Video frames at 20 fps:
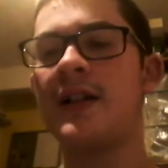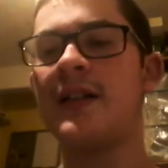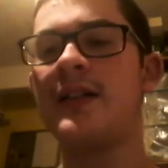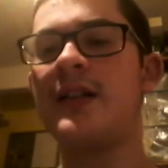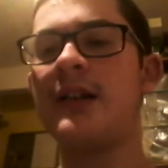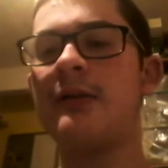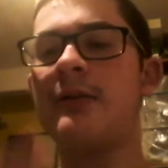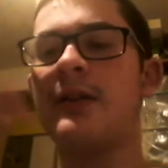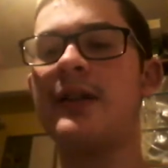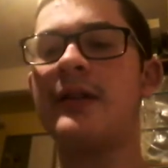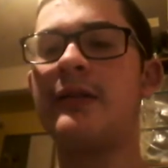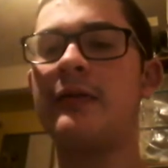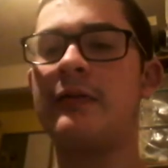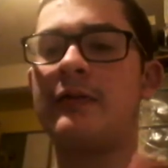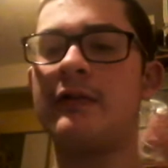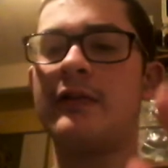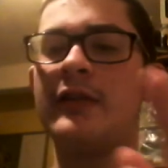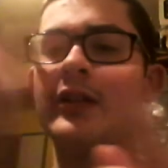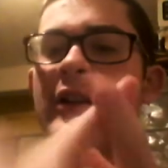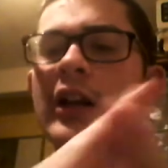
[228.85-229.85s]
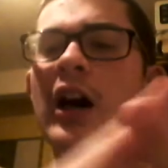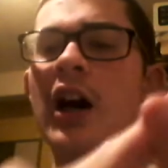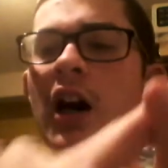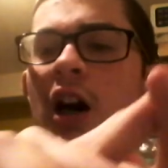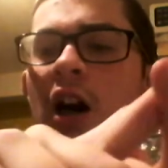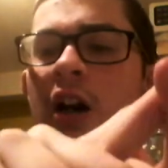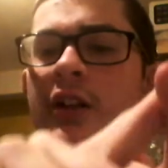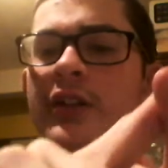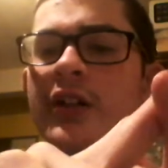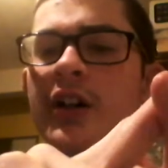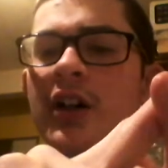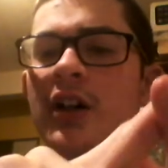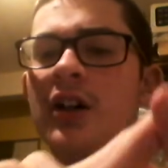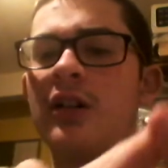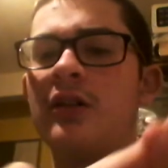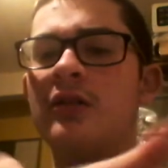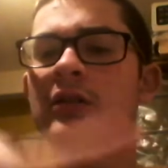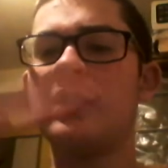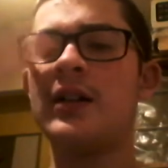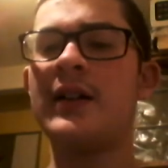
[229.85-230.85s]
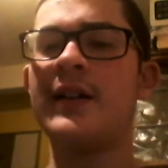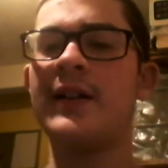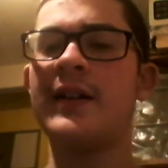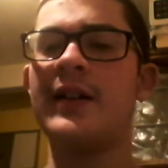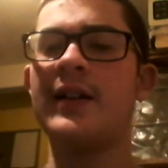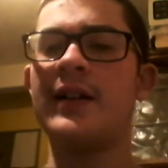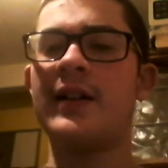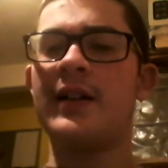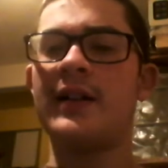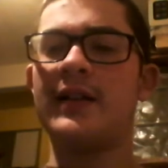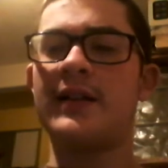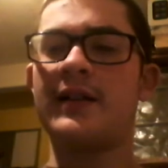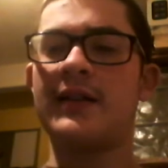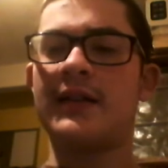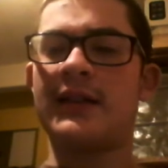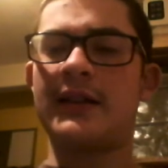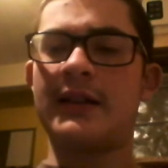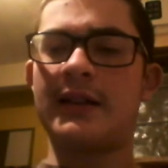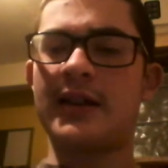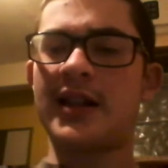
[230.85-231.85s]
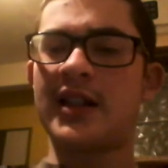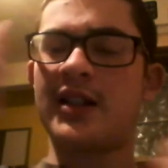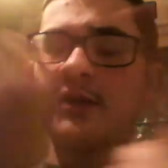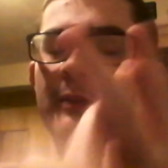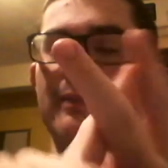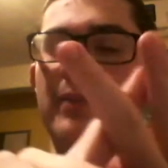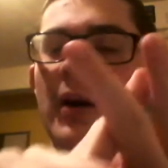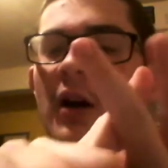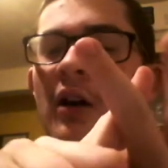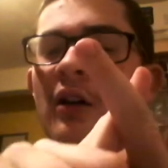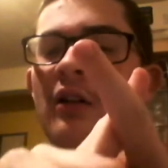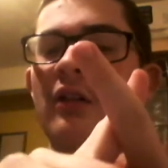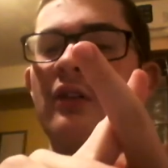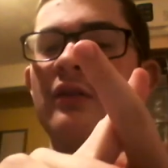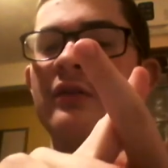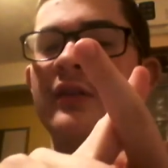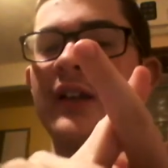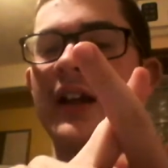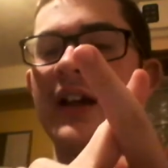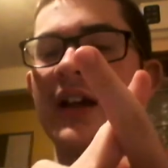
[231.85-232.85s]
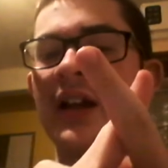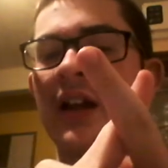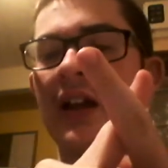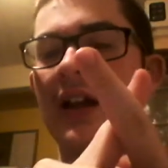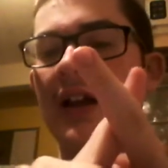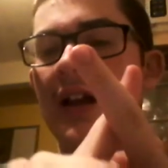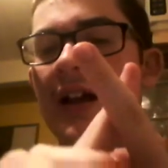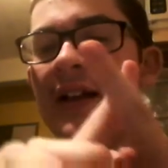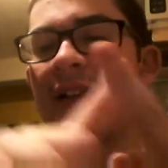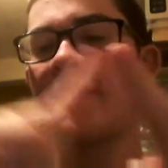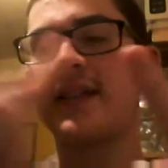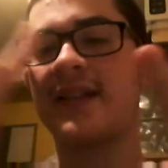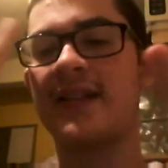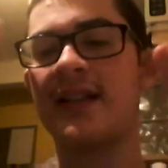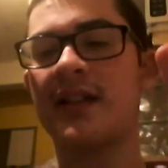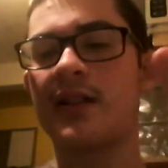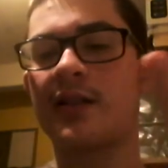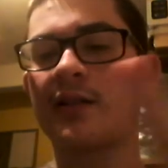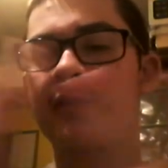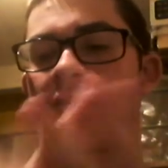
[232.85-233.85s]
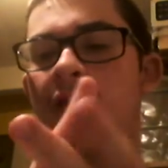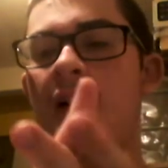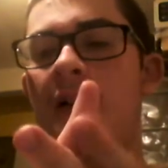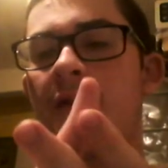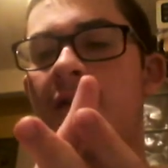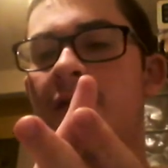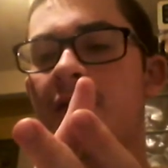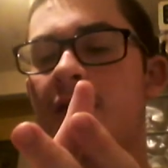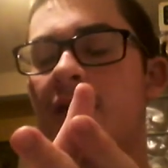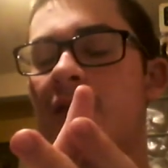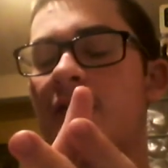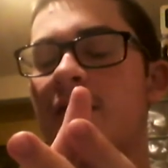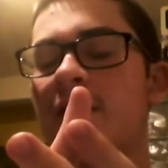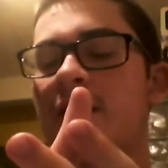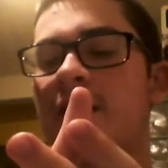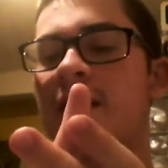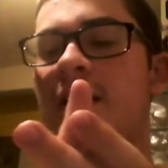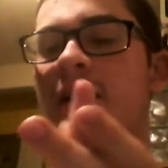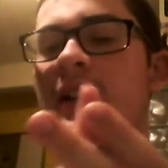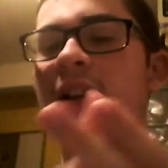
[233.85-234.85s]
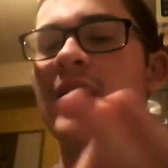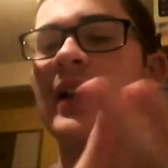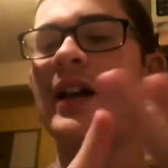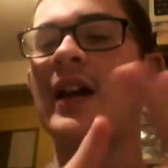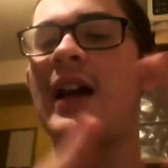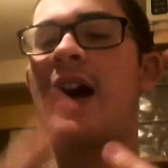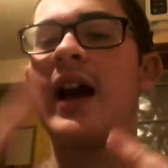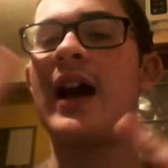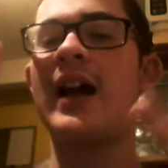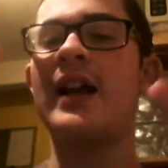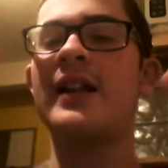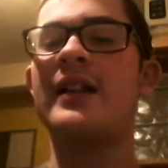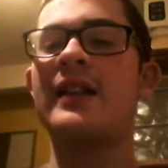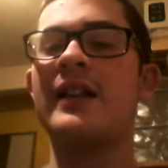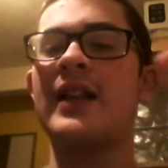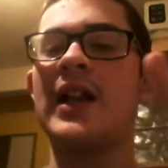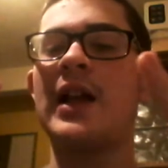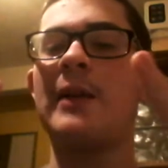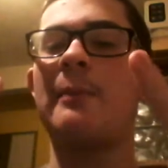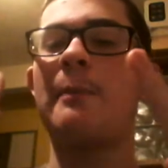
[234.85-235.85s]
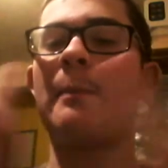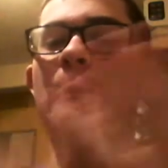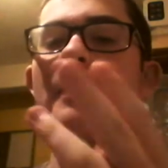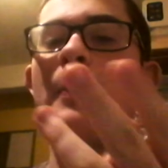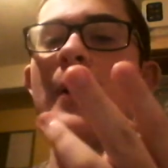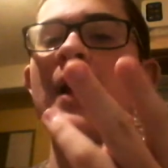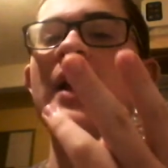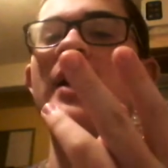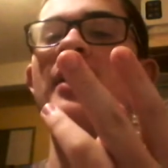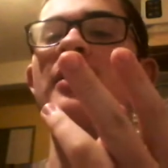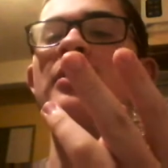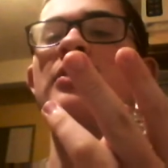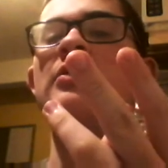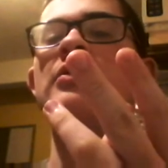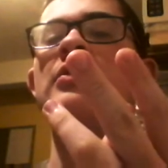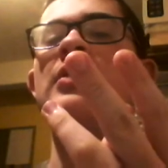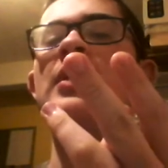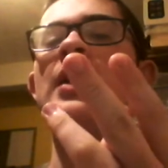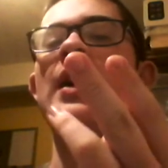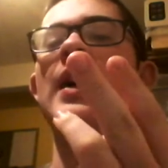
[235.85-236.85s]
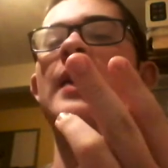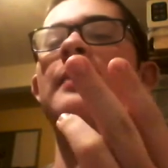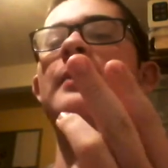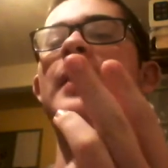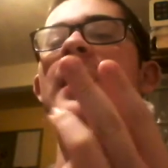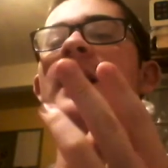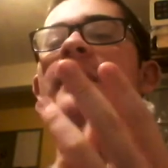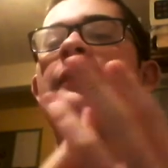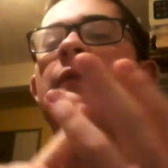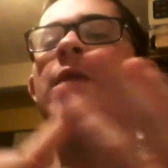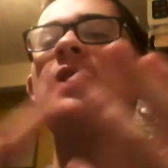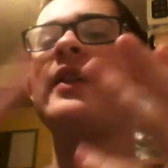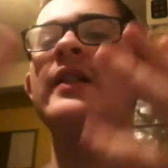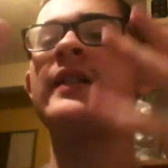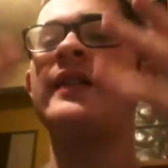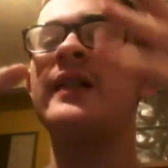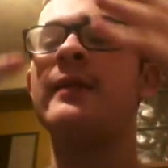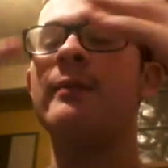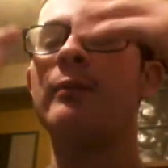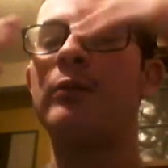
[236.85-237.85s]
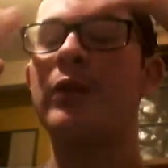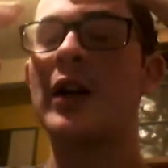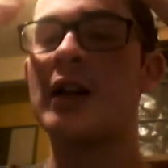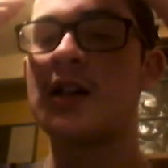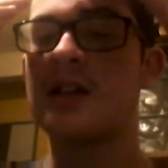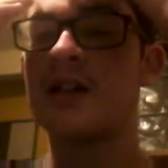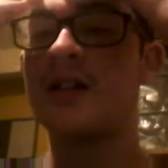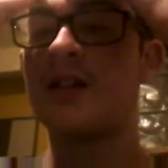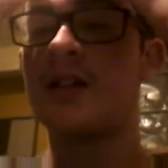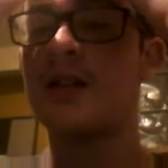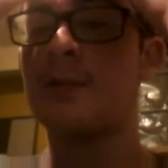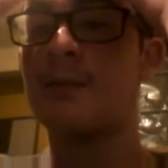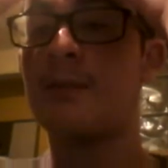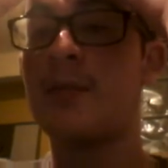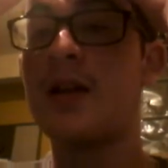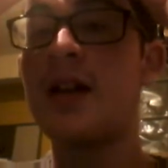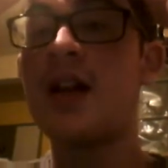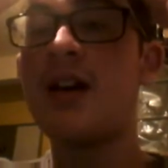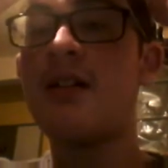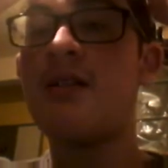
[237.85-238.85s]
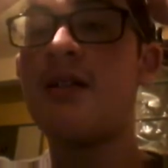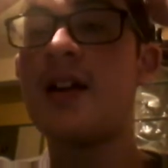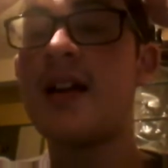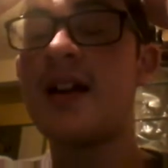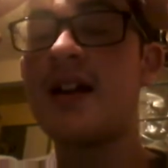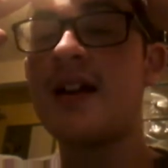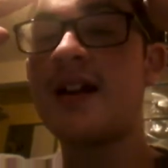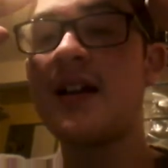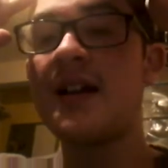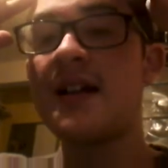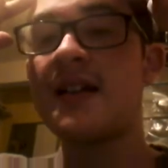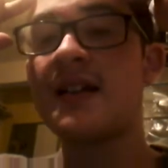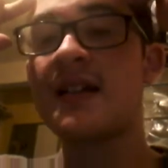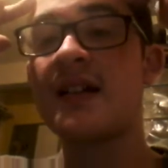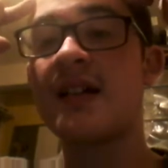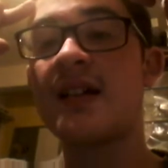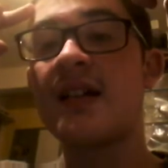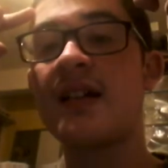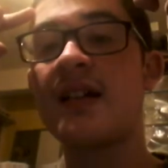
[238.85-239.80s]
series with Dardo, Capaldi as the 12th Doctor, and Bill. And my first impressions of Bill is,